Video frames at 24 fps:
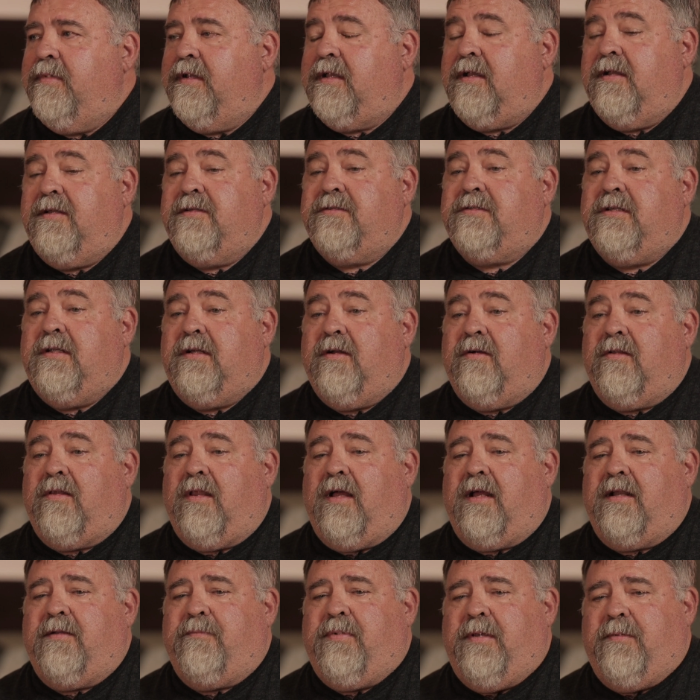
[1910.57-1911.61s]
Because, you know, a
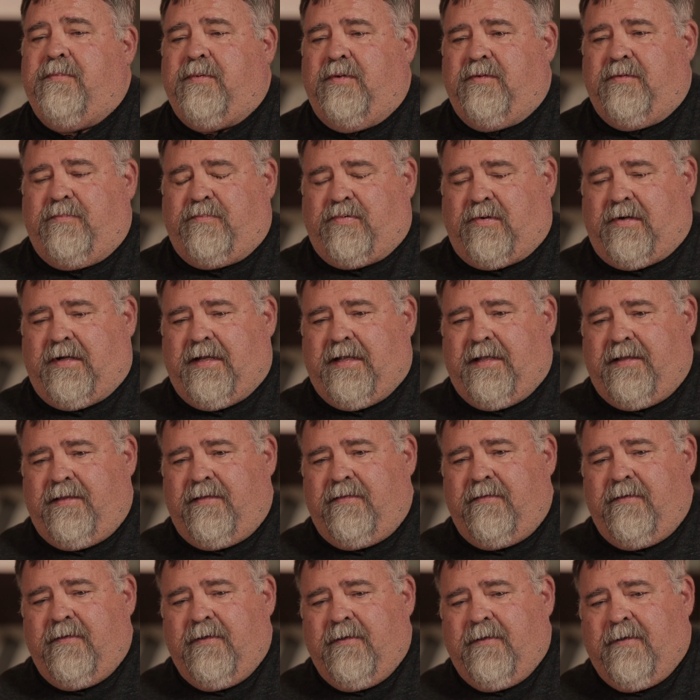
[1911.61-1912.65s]
lot of people pray
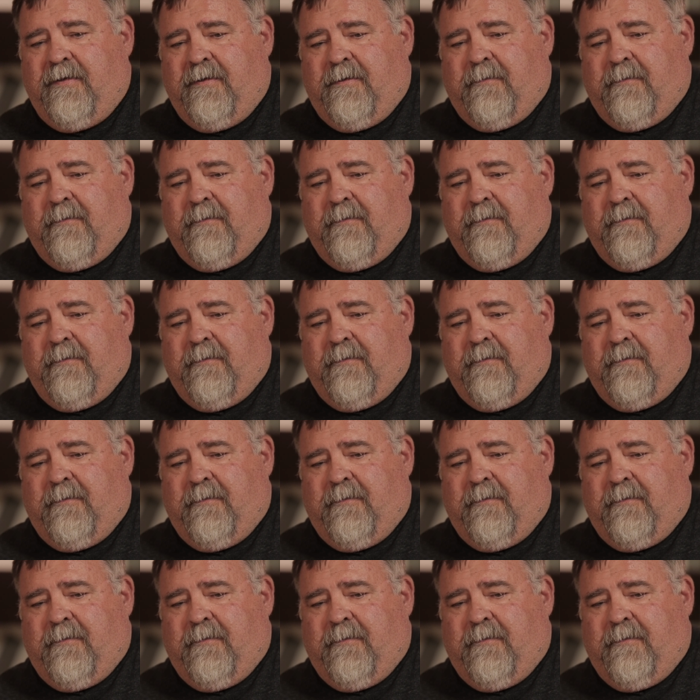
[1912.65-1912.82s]
and